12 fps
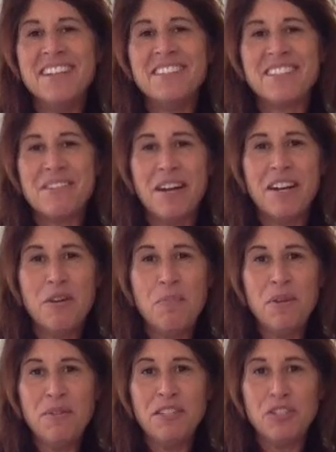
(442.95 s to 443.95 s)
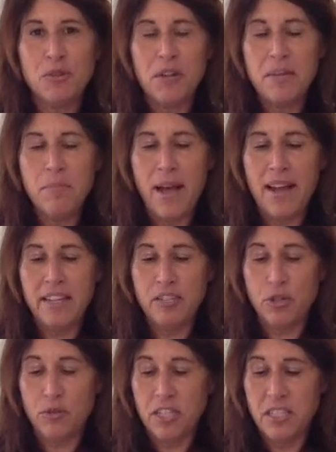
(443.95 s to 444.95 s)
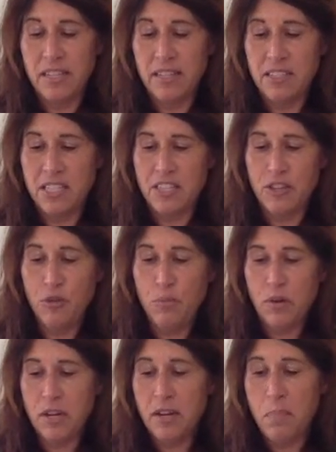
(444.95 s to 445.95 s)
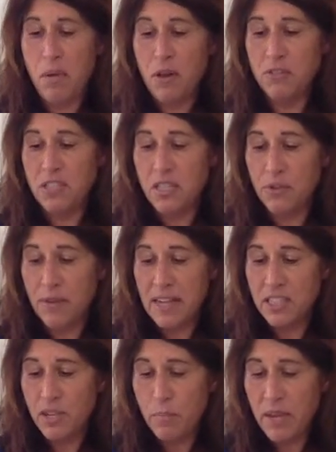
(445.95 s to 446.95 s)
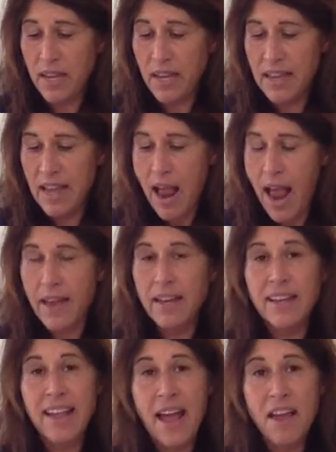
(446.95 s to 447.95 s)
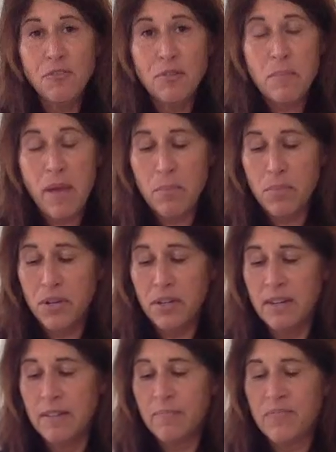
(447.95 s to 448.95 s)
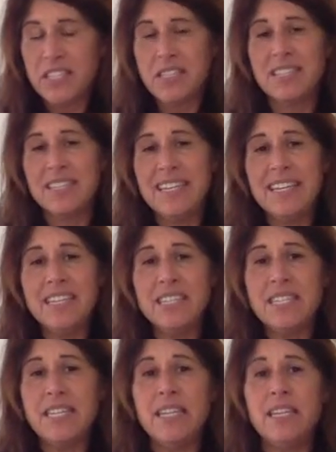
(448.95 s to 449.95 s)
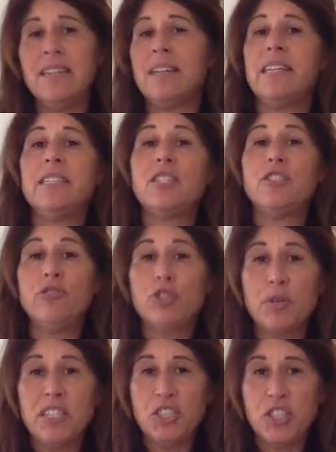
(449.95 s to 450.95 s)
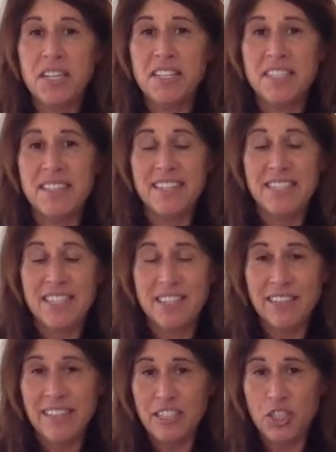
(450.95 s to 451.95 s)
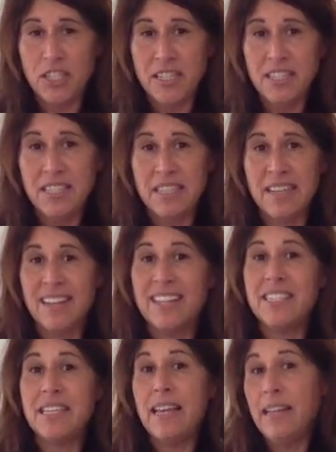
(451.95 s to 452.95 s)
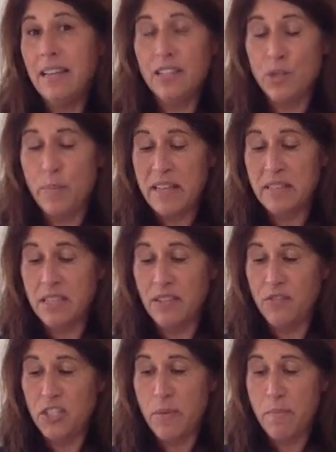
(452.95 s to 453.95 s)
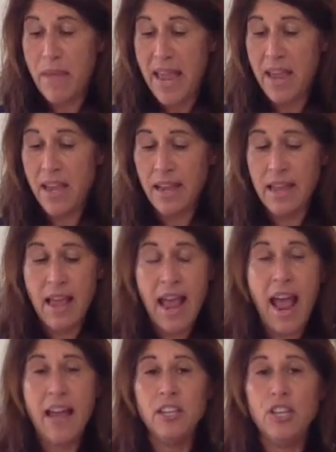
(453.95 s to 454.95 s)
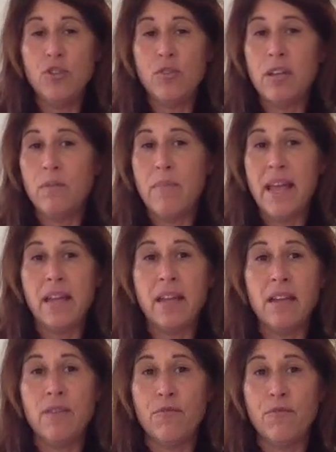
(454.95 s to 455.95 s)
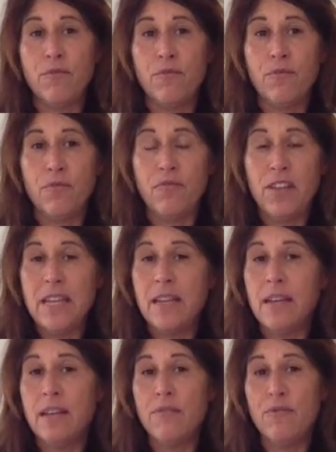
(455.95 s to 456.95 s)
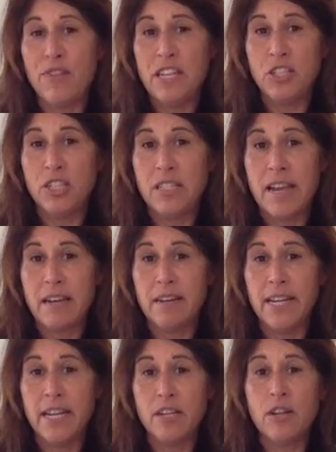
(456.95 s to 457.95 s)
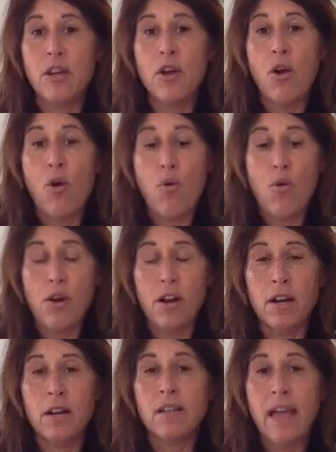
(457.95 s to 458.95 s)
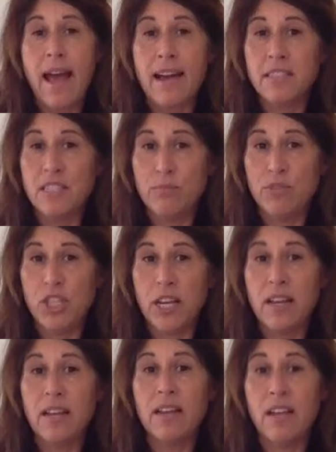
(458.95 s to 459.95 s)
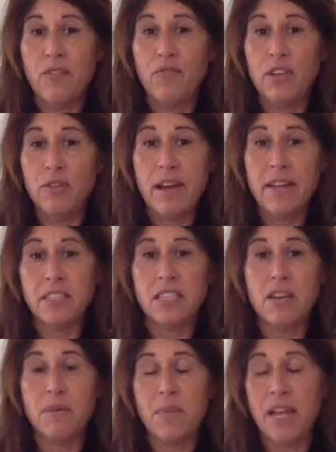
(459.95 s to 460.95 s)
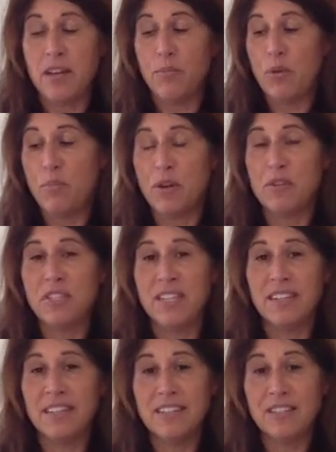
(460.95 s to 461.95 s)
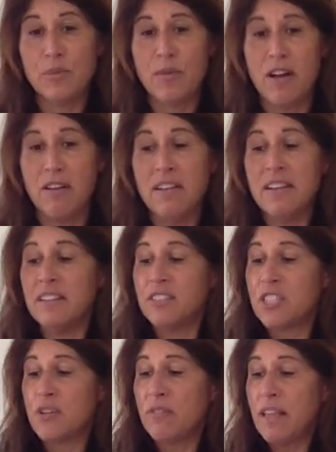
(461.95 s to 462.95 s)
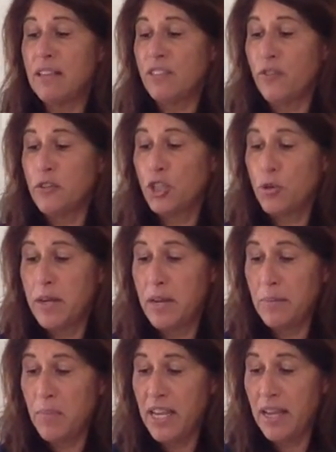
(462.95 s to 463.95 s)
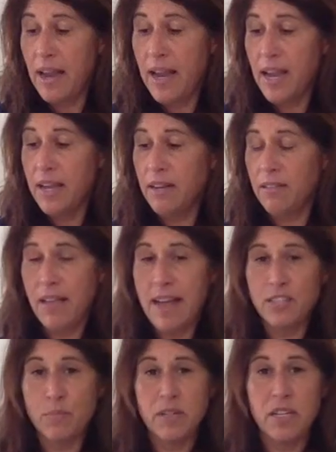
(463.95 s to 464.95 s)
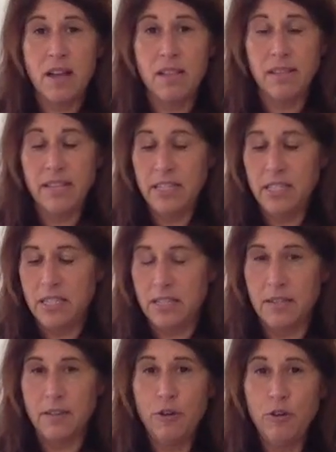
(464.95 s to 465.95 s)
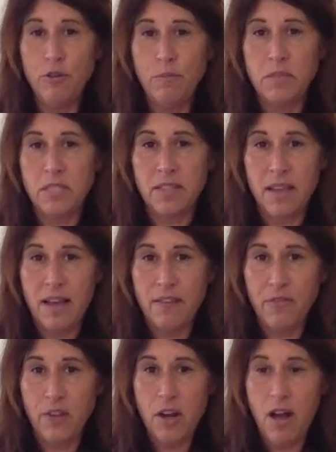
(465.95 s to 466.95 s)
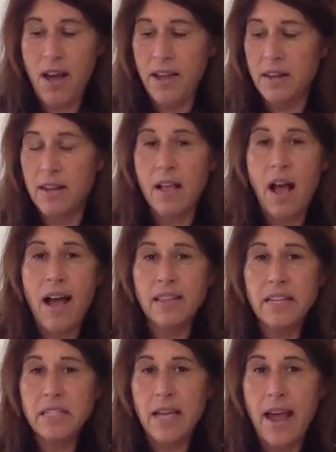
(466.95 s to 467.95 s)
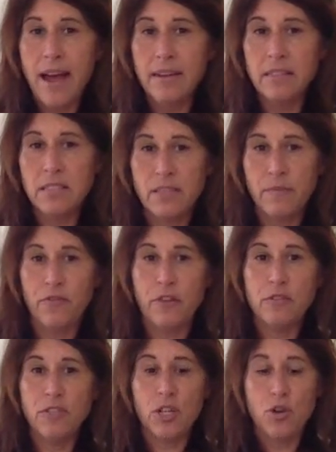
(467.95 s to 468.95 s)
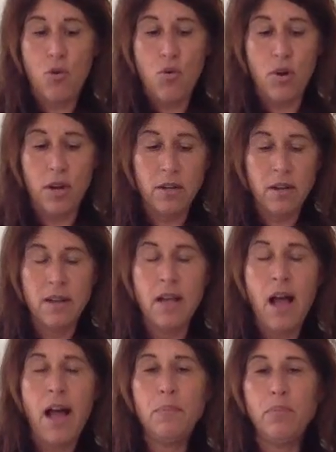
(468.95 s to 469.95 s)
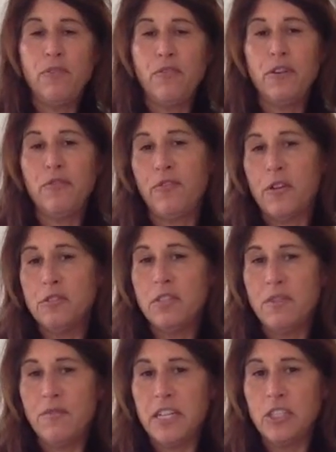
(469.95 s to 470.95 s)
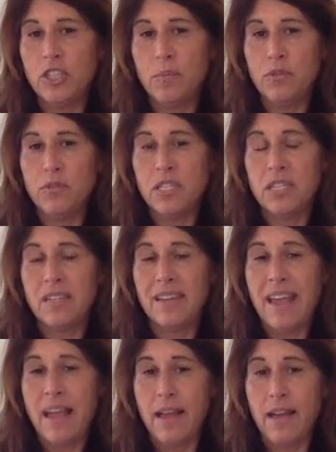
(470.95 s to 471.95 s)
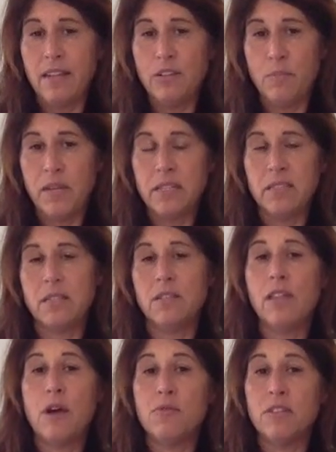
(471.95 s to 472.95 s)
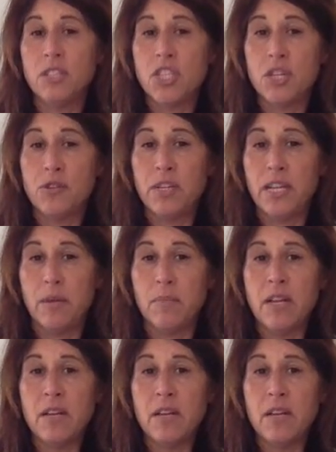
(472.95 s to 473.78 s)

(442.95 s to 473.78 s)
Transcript: So I hope you enjoyed my tortilla soup. We're going to post the recipe, and again, remember, this is easy, it's nutritious, it's delicious, it's inexpensive to make, and you can make it vegan, vegetarian, or add some chicken if you like some animal protein in it as well. So thanks for joining me. And last but not least, oops, I forgot, I like to add in some frozen corn. I prefer frozen vegetables to canned because they're lower in sodium.